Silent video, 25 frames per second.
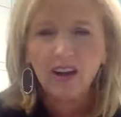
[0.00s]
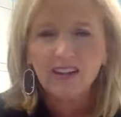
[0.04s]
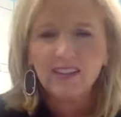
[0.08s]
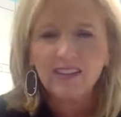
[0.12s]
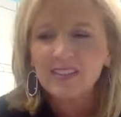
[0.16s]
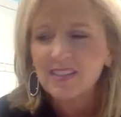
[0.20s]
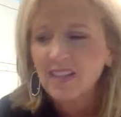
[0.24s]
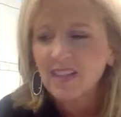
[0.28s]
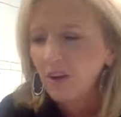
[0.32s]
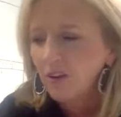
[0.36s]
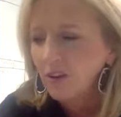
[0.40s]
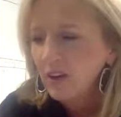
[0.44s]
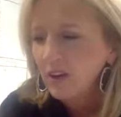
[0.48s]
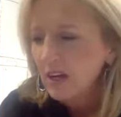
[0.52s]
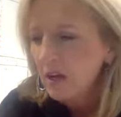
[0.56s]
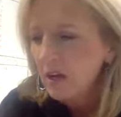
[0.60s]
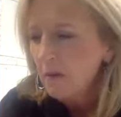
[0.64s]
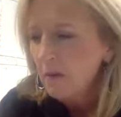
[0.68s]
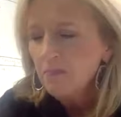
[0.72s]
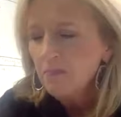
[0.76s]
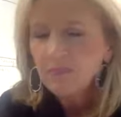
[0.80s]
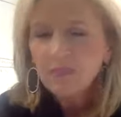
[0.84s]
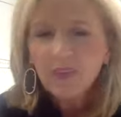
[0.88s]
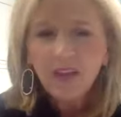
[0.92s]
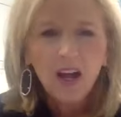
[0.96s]
And so
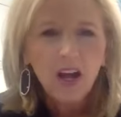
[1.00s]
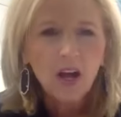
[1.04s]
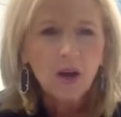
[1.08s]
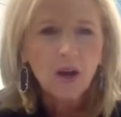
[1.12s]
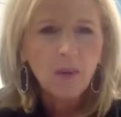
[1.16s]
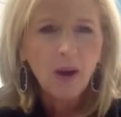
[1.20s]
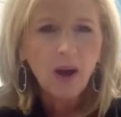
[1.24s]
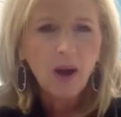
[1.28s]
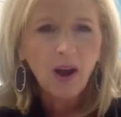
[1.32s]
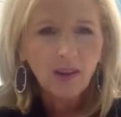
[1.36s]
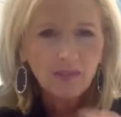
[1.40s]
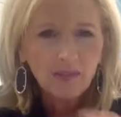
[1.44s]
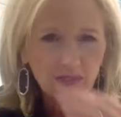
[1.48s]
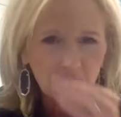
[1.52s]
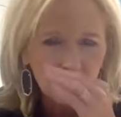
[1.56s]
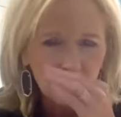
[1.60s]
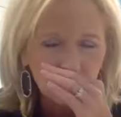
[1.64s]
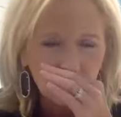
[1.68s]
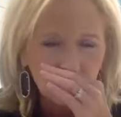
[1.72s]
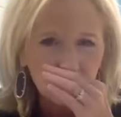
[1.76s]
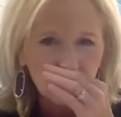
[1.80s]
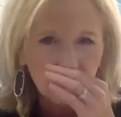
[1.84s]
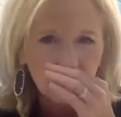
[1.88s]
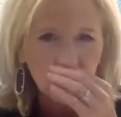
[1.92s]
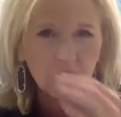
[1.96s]
I'll have
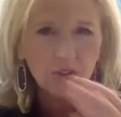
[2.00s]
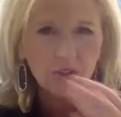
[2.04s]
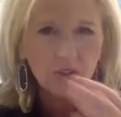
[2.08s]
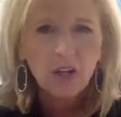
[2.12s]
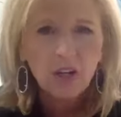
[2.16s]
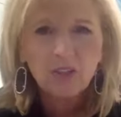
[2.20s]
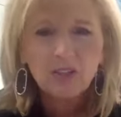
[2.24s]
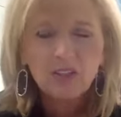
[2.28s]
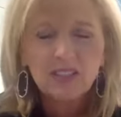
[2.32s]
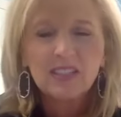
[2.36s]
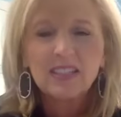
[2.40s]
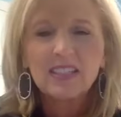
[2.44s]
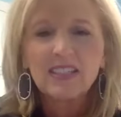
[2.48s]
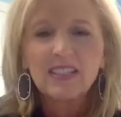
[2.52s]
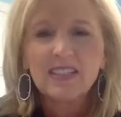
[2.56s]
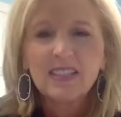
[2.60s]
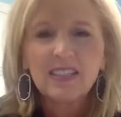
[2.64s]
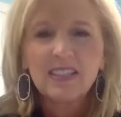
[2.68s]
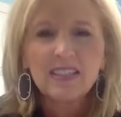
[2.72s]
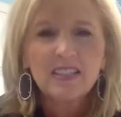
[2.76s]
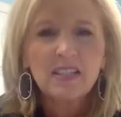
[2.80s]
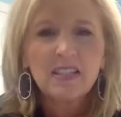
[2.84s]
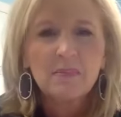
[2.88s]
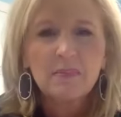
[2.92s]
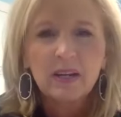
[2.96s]
to kudos to
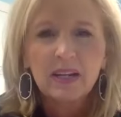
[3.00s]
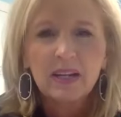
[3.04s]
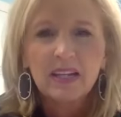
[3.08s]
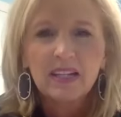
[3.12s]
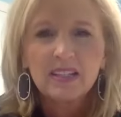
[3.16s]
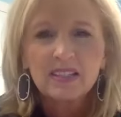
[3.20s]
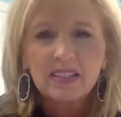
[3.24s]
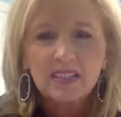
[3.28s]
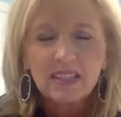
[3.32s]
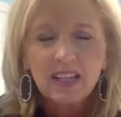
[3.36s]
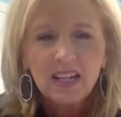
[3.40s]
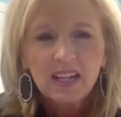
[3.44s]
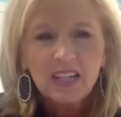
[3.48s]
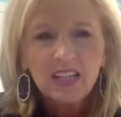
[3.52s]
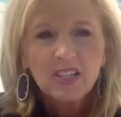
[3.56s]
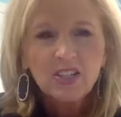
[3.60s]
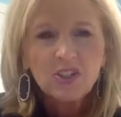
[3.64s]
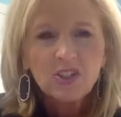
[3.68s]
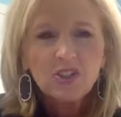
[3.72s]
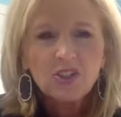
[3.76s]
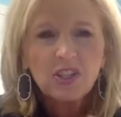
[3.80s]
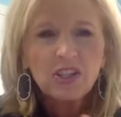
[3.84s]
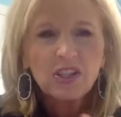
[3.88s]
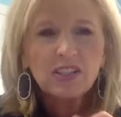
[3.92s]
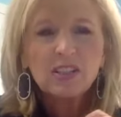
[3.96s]
Cindy because
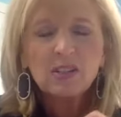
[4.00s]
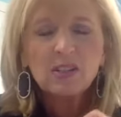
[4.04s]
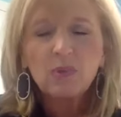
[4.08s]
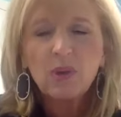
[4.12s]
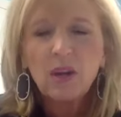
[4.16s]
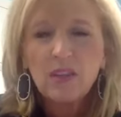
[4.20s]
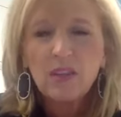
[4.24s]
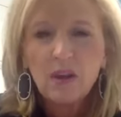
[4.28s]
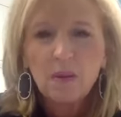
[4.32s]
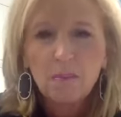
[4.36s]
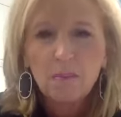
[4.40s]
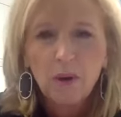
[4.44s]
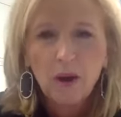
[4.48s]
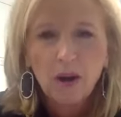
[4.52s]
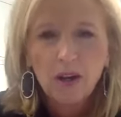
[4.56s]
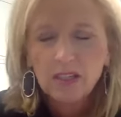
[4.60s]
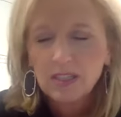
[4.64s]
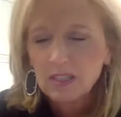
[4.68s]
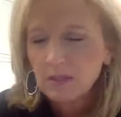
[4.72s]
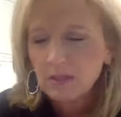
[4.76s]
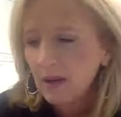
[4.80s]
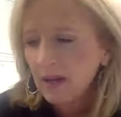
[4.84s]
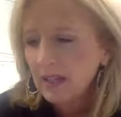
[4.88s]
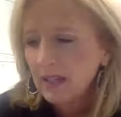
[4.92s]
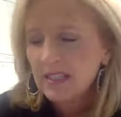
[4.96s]
she's the one that brought it
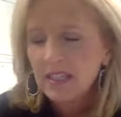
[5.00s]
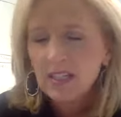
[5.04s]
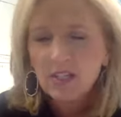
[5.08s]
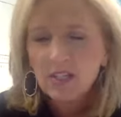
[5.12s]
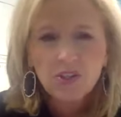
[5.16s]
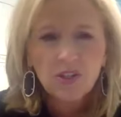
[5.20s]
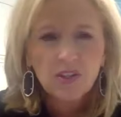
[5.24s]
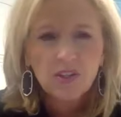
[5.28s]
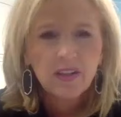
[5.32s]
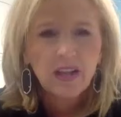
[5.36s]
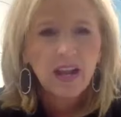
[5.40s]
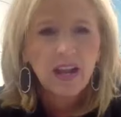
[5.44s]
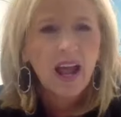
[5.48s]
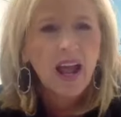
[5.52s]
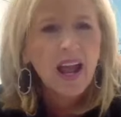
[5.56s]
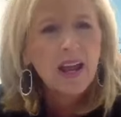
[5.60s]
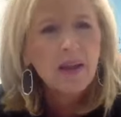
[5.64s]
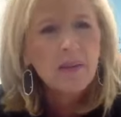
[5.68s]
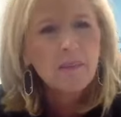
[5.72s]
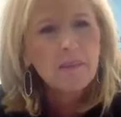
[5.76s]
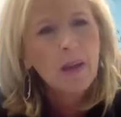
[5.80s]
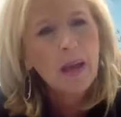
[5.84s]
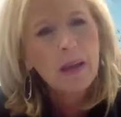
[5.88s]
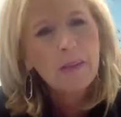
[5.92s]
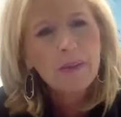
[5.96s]
to my attention that,
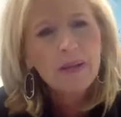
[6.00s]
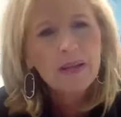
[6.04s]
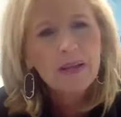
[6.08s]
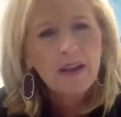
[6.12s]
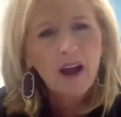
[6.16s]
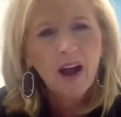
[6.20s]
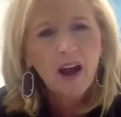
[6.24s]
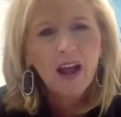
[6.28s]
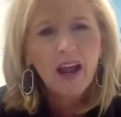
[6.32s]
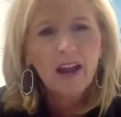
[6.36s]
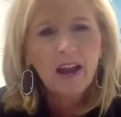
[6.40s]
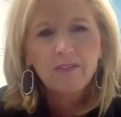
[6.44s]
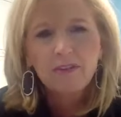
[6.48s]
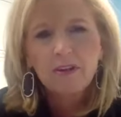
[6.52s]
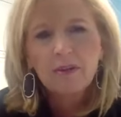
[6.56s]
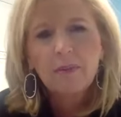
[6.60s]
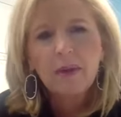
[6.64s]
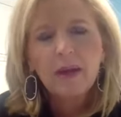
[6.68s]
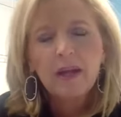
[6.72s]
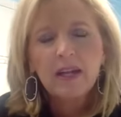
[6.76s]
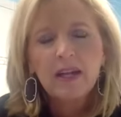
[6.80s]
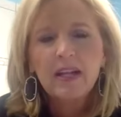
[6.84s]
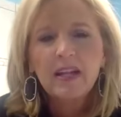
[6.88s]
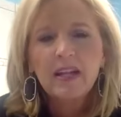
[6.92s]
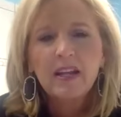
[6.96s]
hey, maybe not
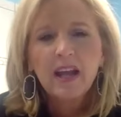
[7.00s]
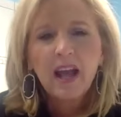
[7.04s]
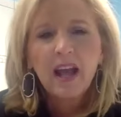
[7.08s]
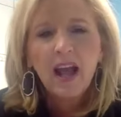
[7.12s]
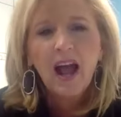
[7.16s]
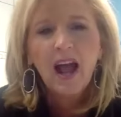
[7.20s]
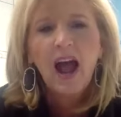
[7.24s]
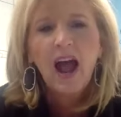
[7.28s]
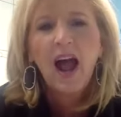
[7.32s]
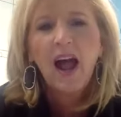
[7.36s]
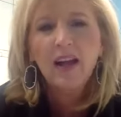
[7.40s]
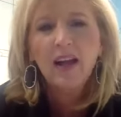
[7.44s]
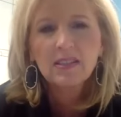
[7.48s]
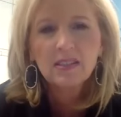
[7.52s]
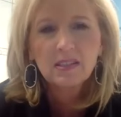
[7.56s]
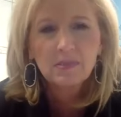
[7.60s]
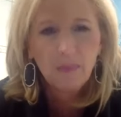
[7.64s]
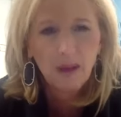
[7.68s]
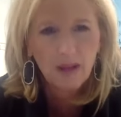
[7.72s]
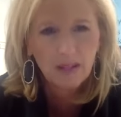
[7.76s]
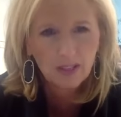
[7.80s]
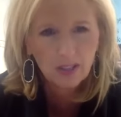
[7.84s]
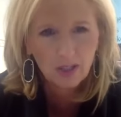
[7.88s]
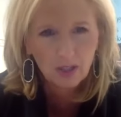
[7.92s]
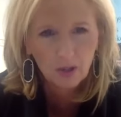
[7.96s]
everybody has
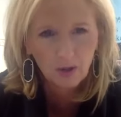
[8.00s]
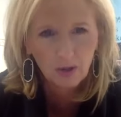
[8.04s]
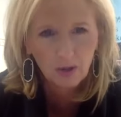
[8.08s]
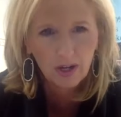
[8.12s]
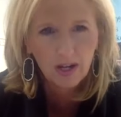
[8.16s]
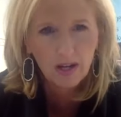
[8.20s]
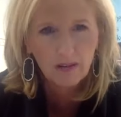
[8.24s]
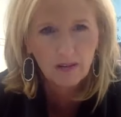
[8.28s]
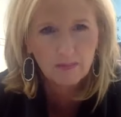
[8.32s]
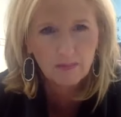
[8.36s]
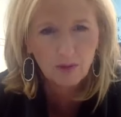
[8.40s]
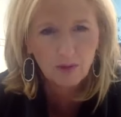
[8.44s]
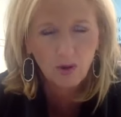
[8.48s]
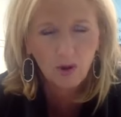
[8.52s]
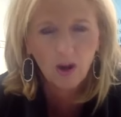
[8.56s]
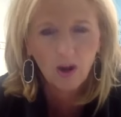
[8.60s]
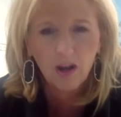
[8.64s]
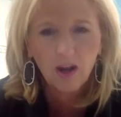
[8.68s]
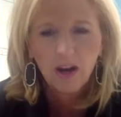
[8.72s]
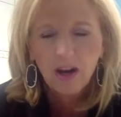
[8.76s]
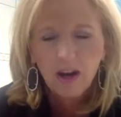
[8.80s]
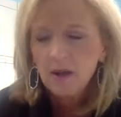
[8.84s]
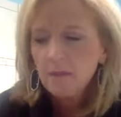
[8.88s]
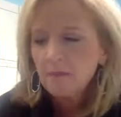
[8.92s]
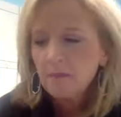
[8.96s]
my script
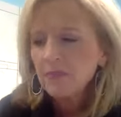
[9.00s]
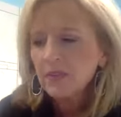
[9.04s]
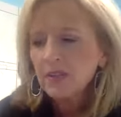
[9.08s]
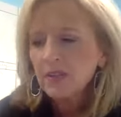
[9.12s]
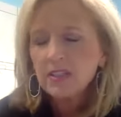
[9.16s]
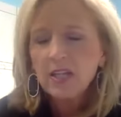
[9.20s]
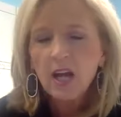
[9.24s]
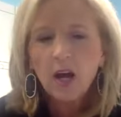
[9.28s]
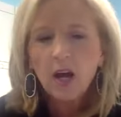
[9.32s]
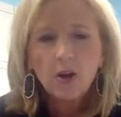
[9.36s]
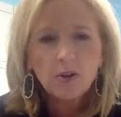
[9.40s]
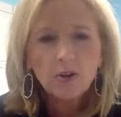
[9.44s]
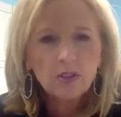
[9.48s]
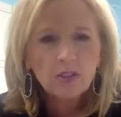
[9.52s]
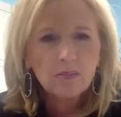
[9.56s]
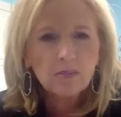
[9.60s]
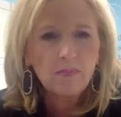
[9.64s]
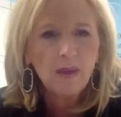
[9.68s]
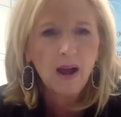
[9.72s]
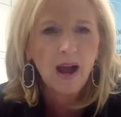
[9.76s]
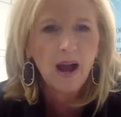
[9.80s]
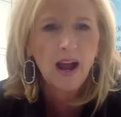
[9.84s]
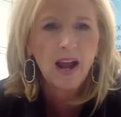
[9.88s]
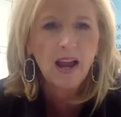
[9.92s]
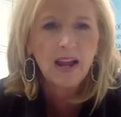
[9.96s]
or knows
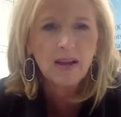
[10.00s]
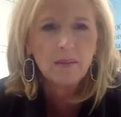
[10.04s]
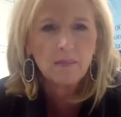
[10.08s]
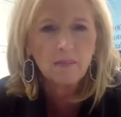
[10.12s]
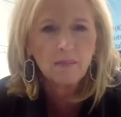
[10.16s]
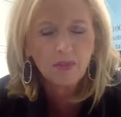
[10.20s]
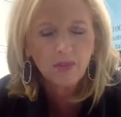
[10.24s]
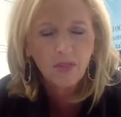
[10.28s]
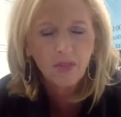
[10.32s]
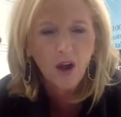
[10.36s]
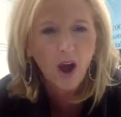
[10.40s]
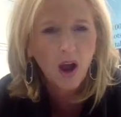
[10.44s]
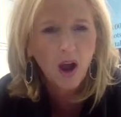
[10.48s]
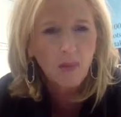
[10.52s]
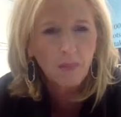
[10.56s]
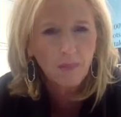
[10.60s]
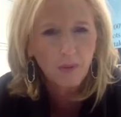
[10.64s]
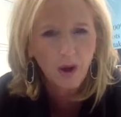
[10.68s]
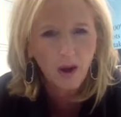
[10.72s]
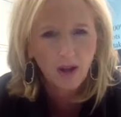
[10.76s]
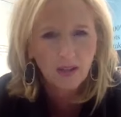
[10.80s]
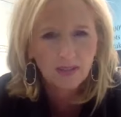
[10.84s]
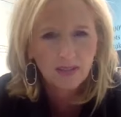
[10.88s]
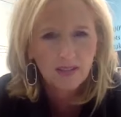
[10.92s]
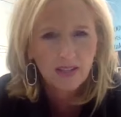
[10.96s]
my thought
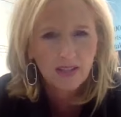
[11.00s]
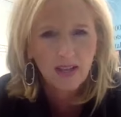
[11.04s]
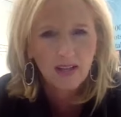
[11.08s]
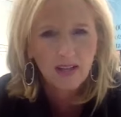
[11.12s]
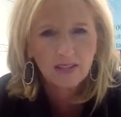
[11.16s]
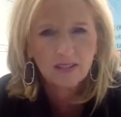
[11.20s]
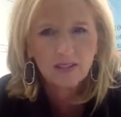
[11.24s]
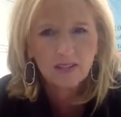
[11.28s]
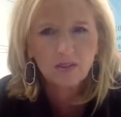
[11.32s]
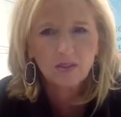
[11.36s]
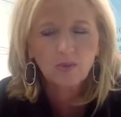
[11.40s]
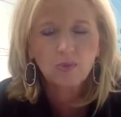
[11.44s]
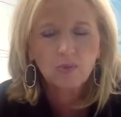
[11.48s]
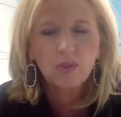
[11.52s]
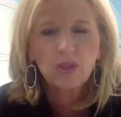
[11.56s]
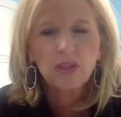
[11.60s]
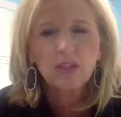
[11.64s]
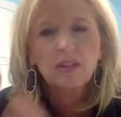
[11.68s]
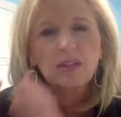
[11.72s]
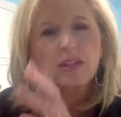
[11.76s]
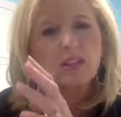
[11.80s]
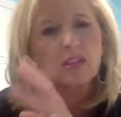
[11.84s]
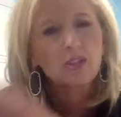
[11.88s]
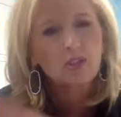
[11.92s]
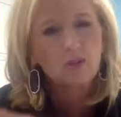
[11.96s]
process with
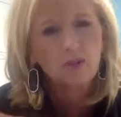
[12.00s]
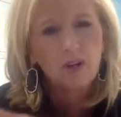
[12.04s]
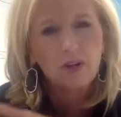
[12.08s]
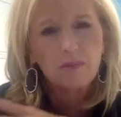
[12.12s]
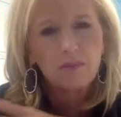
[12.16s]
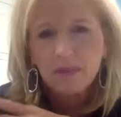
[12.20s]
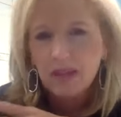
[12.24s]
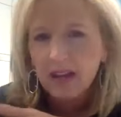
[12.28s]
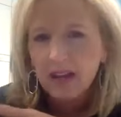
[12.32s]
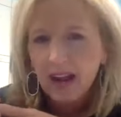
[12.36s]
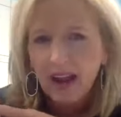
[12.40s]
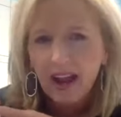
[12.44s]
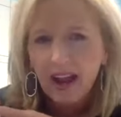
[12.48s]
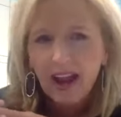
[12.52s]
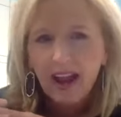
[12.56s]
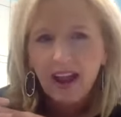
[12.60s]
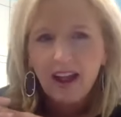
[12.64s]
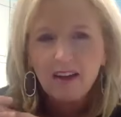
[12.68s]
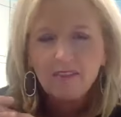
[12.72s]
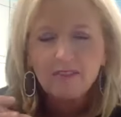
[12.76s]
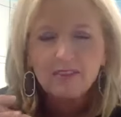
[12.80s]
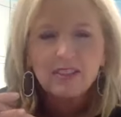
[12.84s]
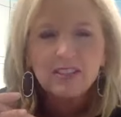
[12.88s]
the script that I have.